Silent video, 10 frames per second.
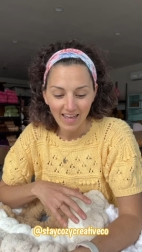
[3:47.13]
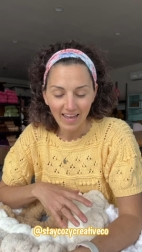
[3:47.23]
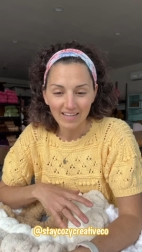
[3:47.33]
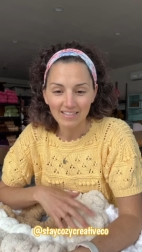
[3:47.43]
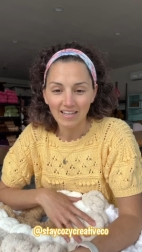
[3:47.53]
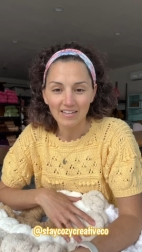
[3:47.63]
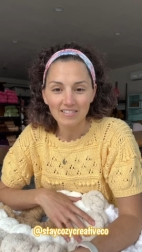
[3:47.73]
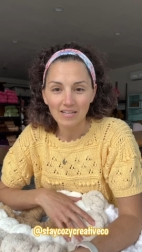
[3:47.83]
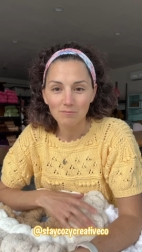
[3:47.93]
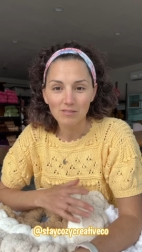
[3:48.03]
And a lot of
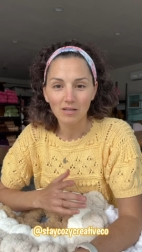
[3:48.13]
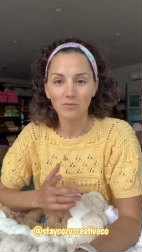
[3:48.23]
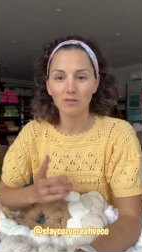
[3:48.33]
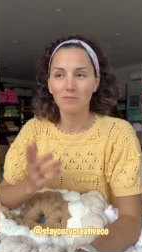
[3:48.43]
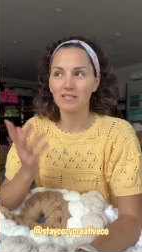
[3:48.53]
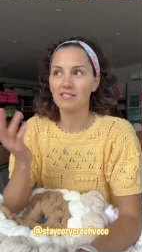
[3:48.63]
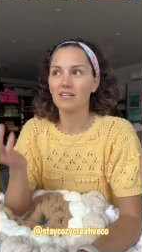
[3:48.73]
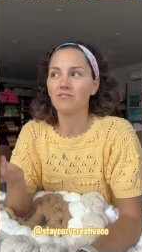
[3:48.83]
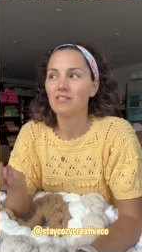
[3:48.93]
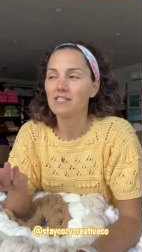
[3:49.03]
times, like with my
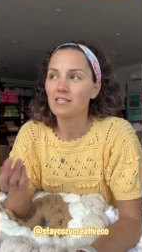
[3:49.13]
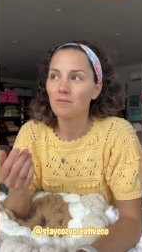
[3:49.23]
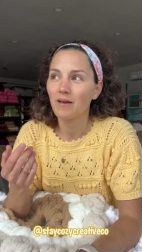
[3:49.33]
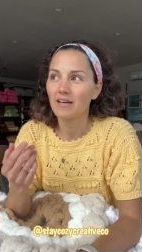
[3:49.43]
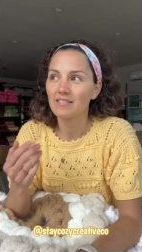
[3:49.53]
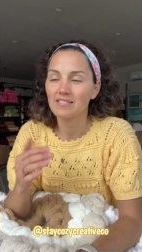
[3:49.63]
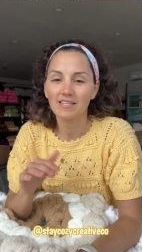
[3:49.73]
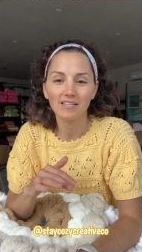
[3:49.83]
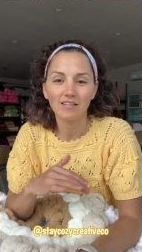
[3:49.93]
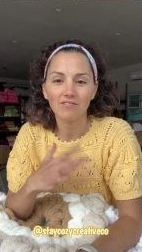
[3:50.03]
stuffies in the past,
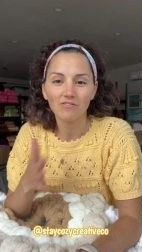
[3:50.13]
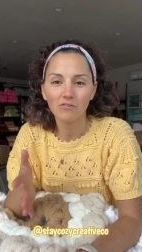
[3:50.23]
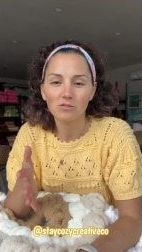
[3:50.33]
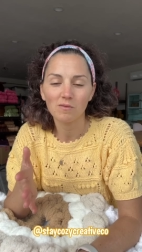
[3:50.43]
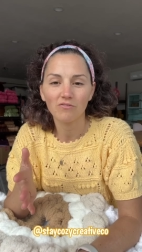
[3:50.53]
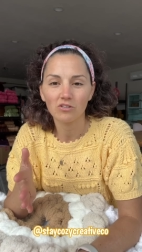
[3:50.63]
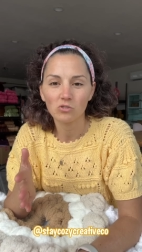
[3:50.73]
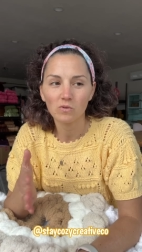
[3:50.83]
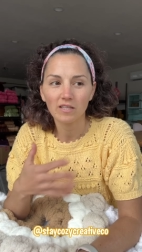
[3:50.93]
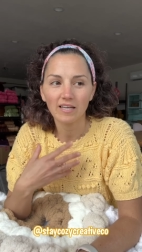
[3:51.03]
even if it was my
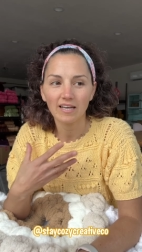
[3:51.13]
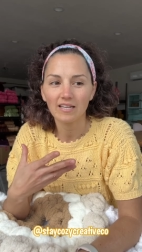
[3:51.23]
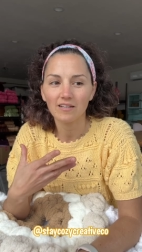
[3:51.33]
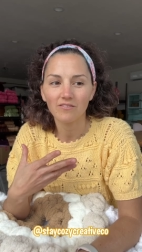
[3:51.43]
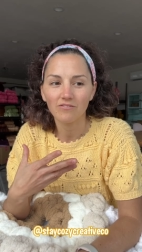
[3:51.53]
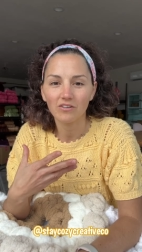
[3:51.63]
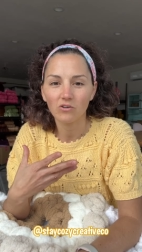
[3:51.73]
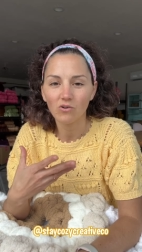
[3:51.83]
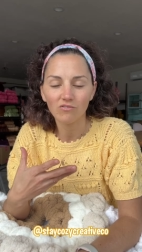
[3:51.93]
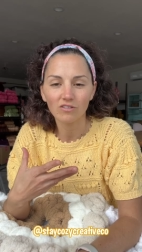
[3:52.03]
first one, like I didn't feel
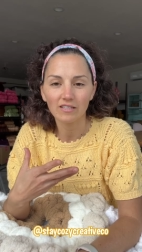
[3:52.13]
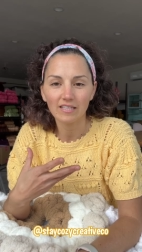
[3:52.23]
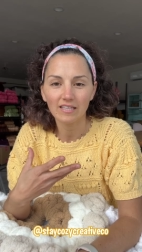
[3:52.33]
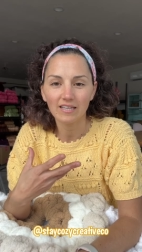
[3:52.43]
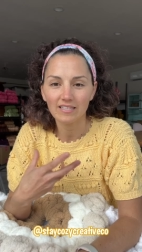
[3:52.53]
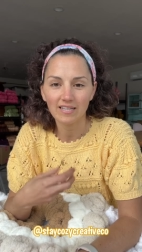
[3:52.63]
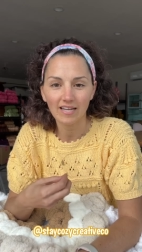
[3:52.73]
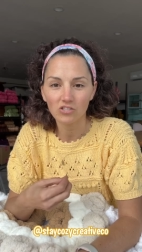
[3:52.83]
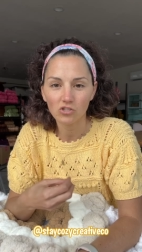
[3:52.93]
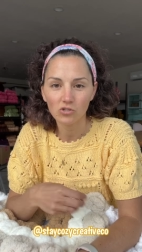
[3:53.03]
overly
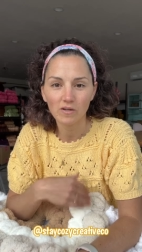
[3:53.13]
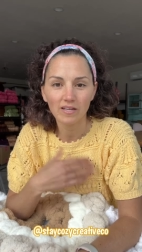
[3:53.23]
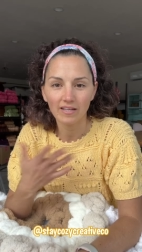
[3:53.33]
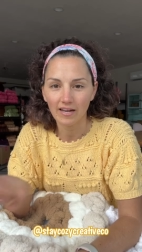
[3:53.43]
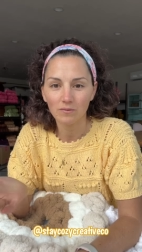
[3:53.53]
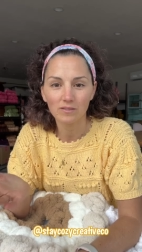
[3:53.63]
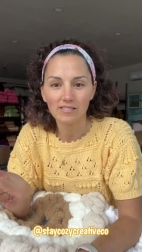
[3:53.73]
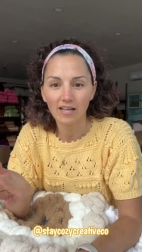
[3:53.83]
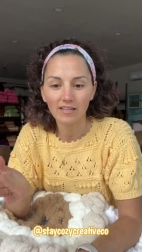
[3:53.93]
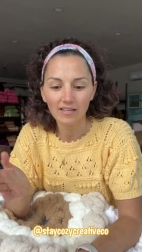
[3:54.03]
attached to it and I would
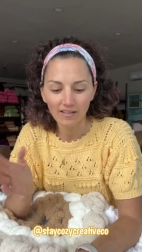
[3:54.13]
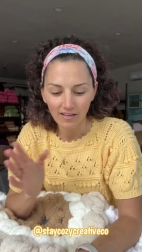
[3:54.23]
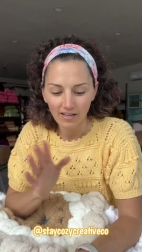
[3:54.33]
sell it.